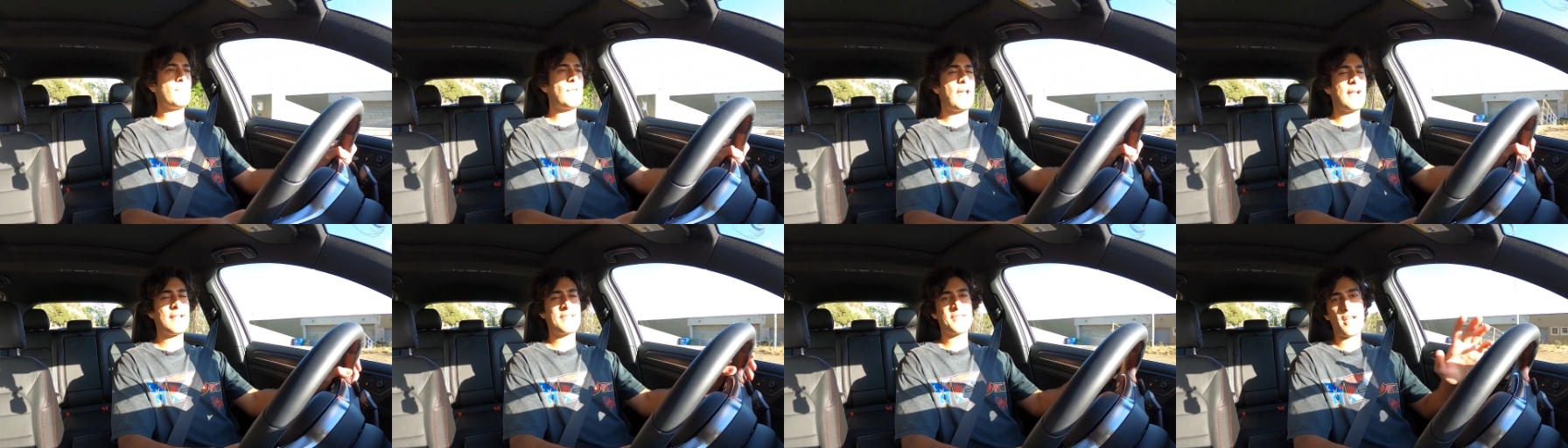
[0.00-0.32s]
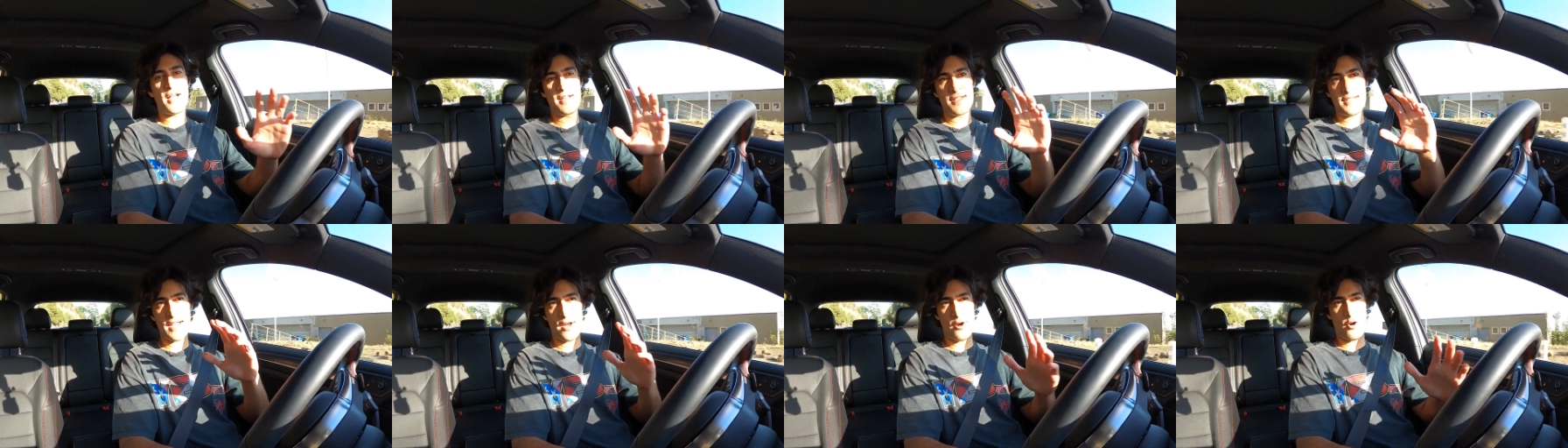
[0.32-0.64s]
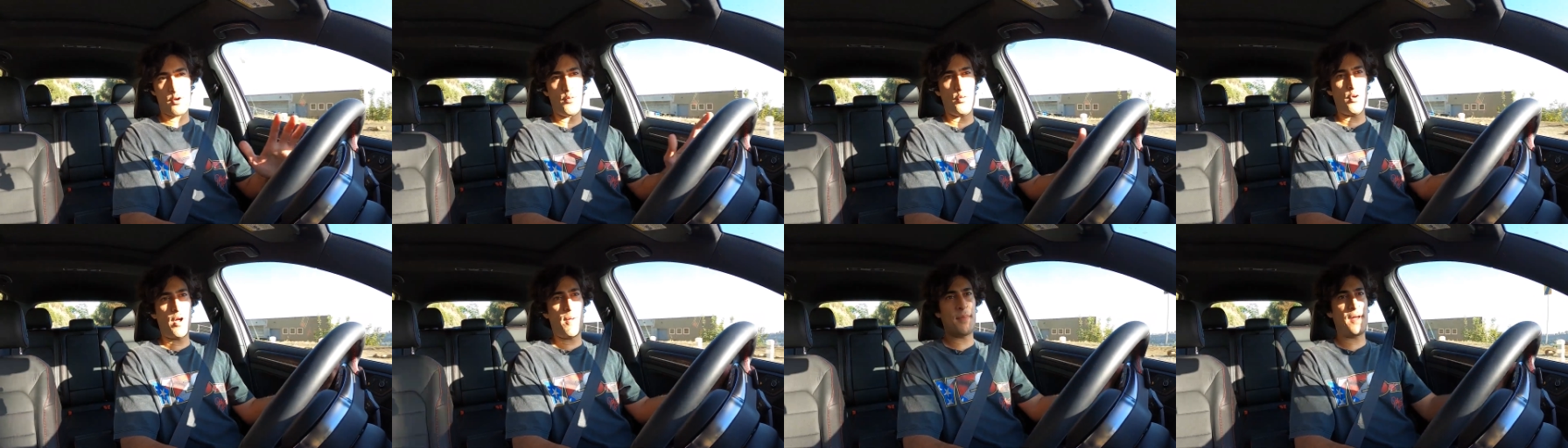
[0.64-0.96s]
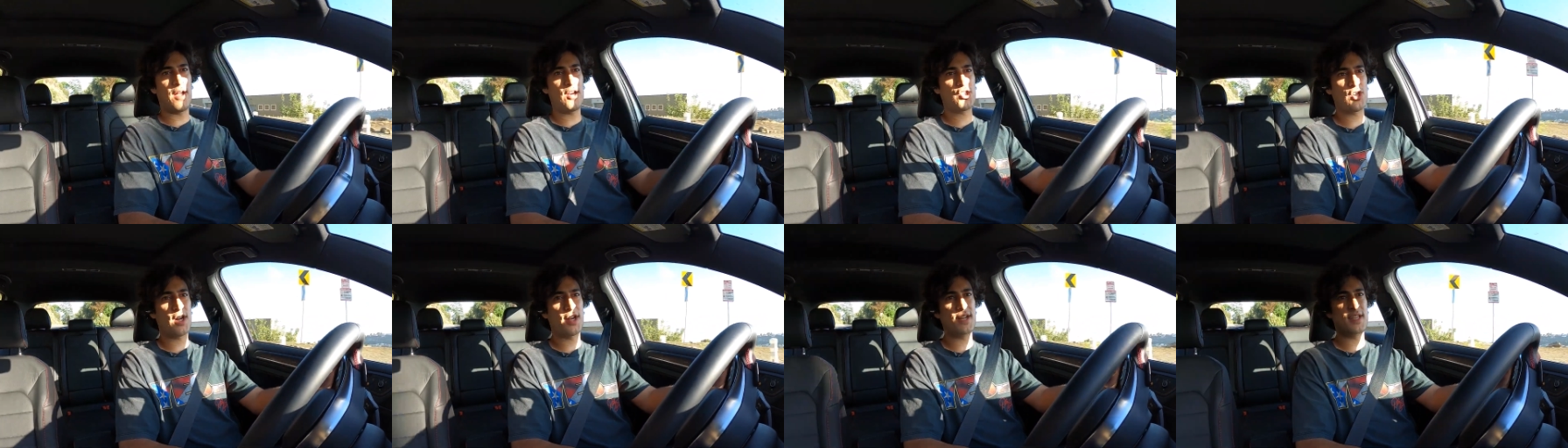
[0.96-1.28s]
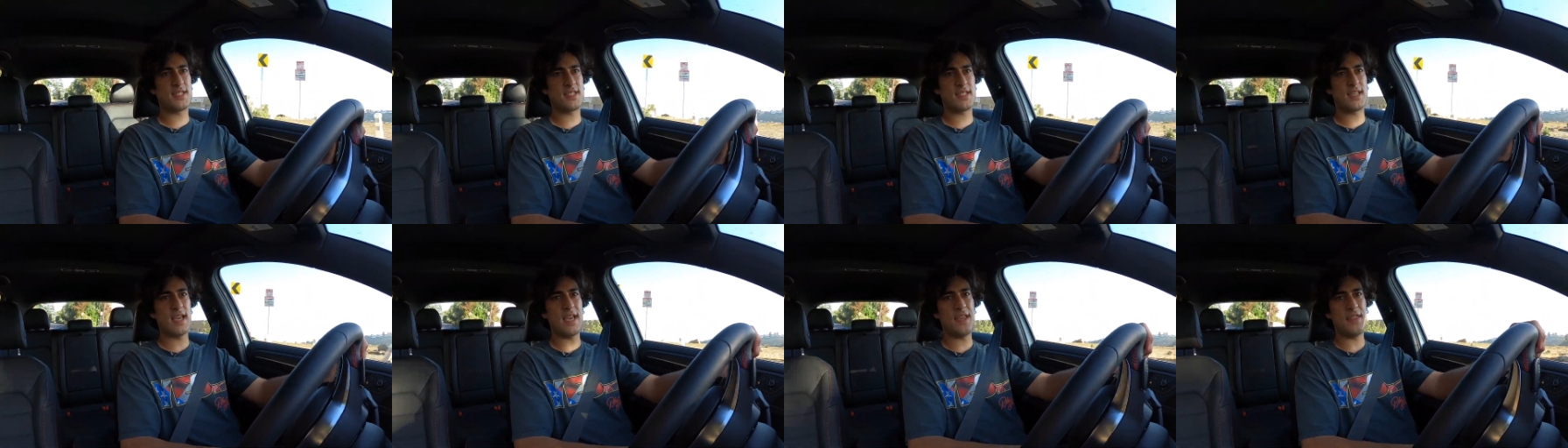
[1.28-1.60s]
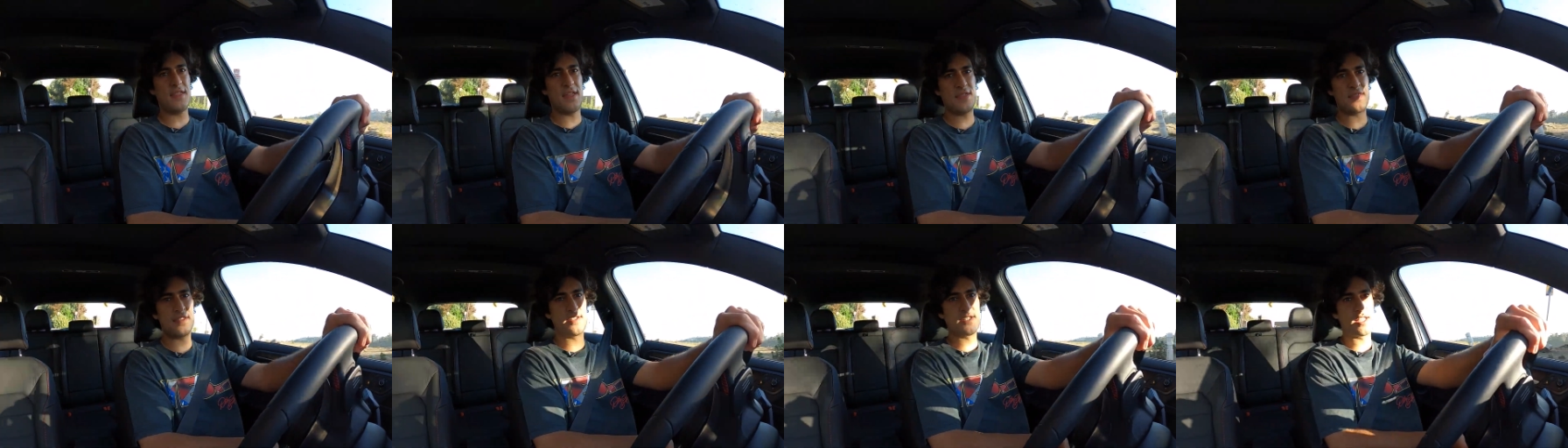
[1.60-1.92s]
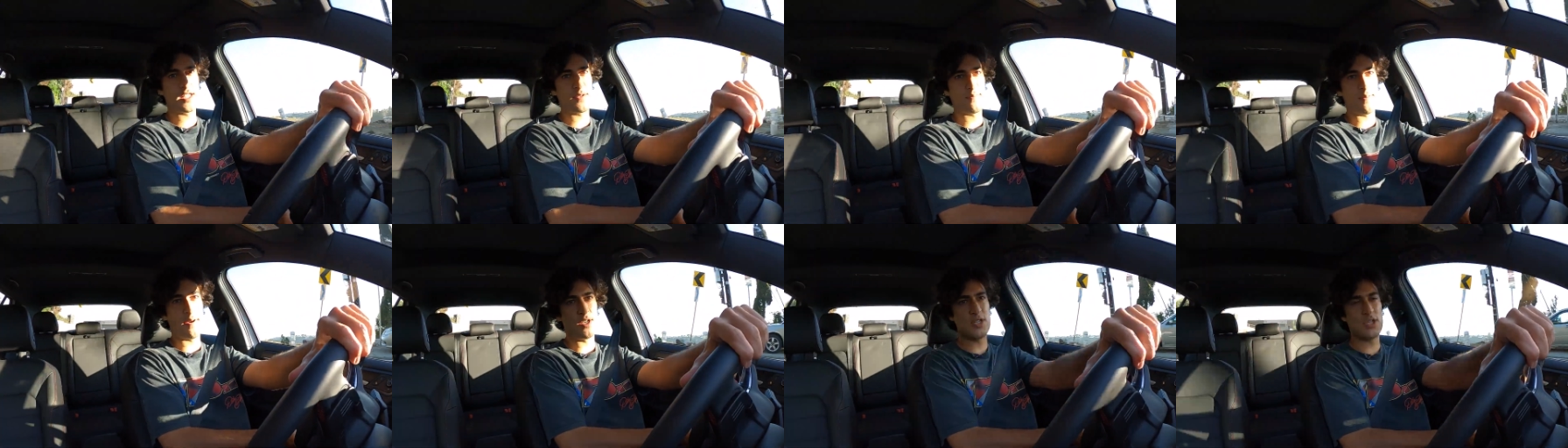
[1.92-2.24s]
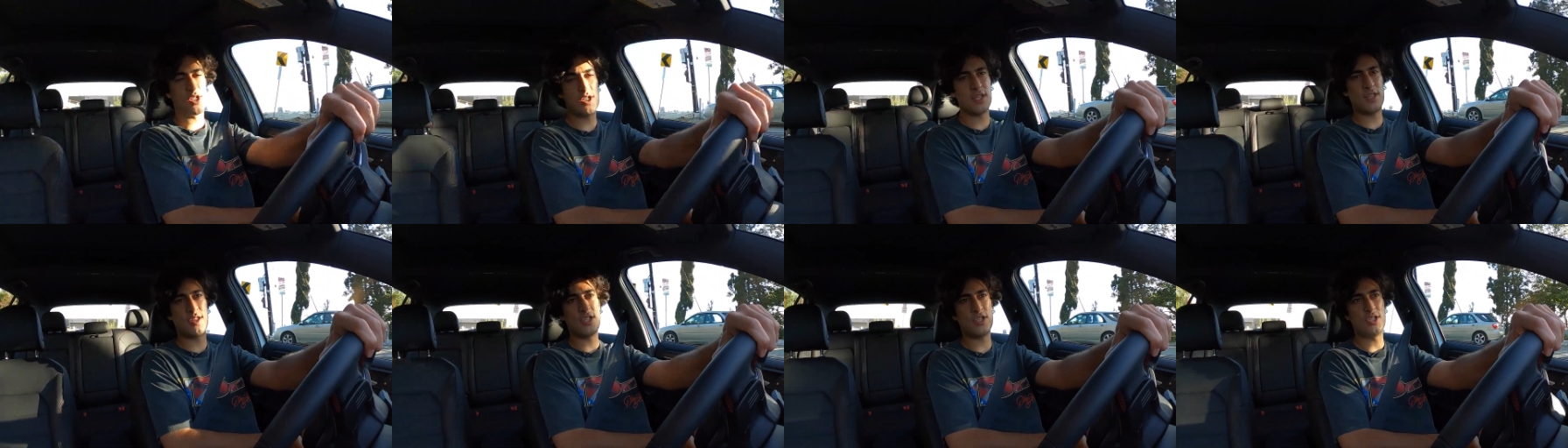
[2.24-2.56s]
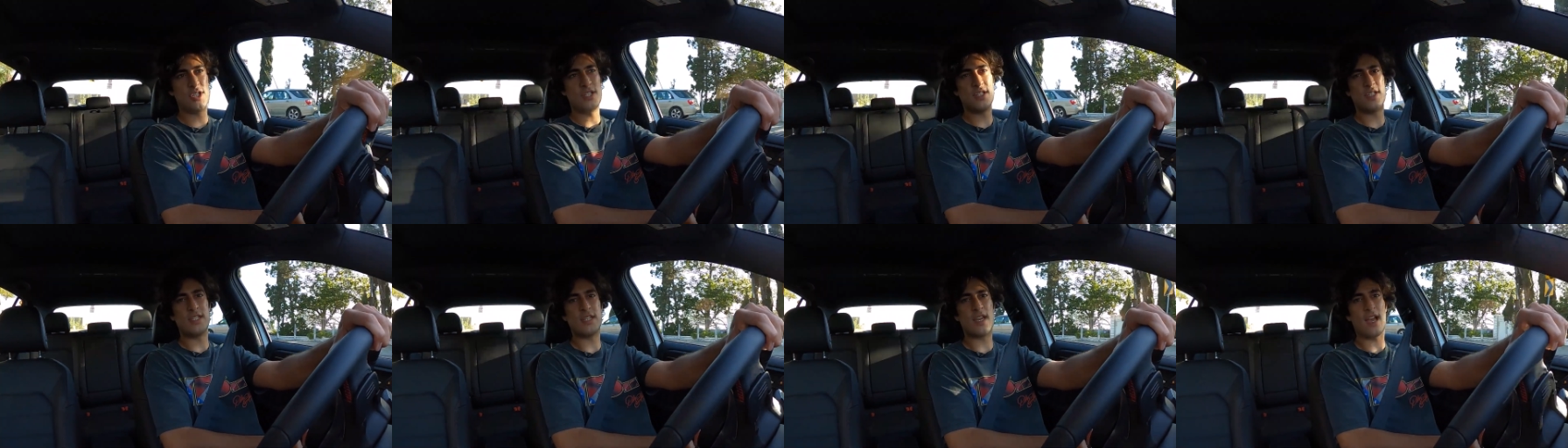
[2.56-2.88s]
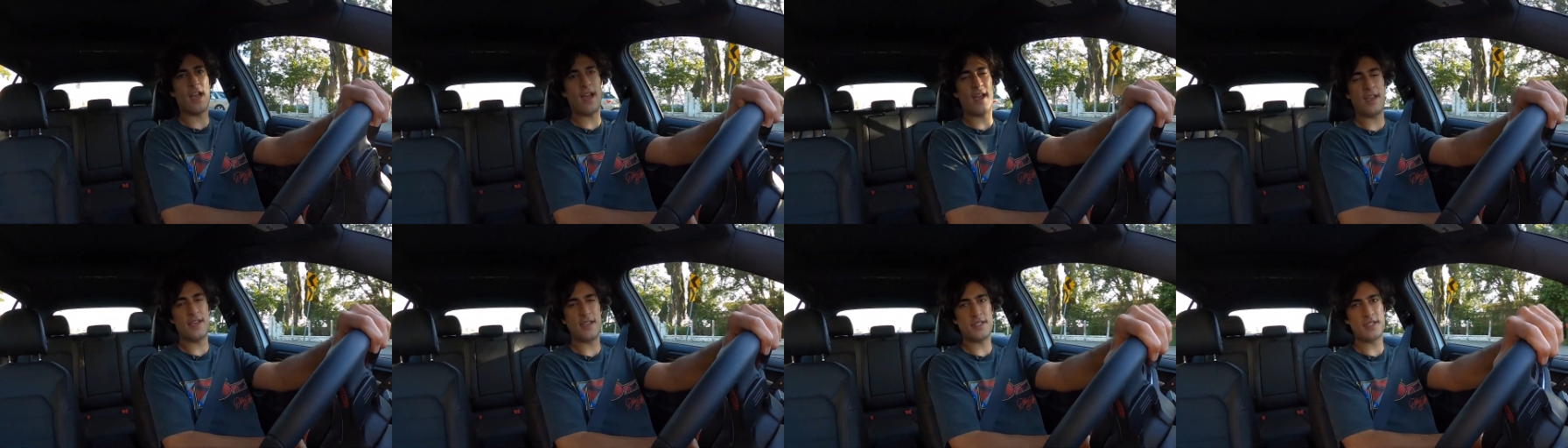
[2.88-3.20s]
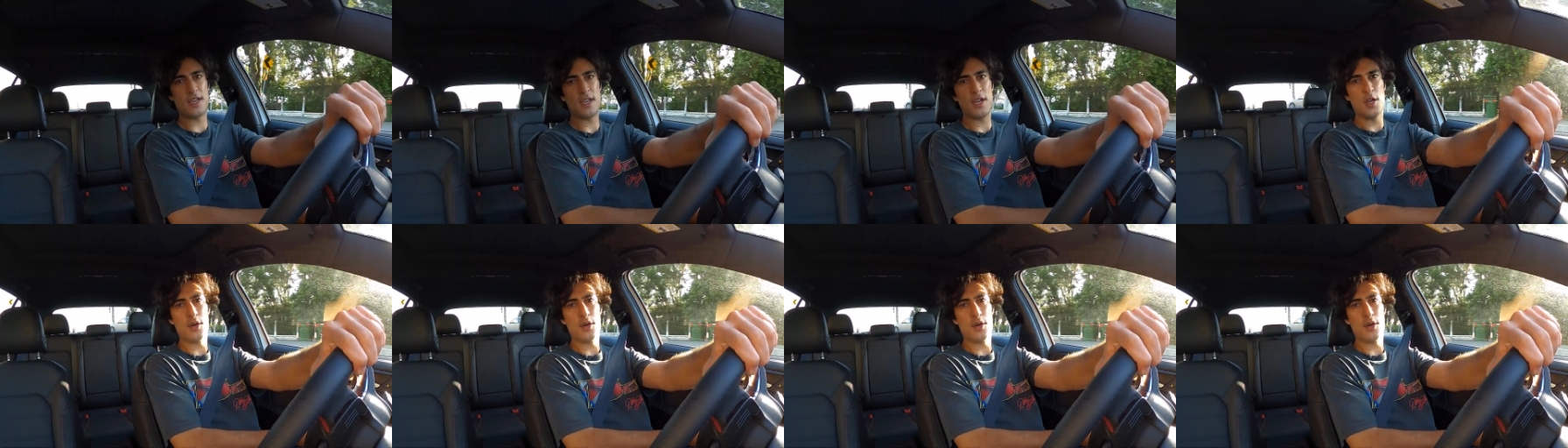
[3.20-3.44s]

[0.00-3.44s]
It's not terrible. I'm not trying to say that the suspension in the GTI is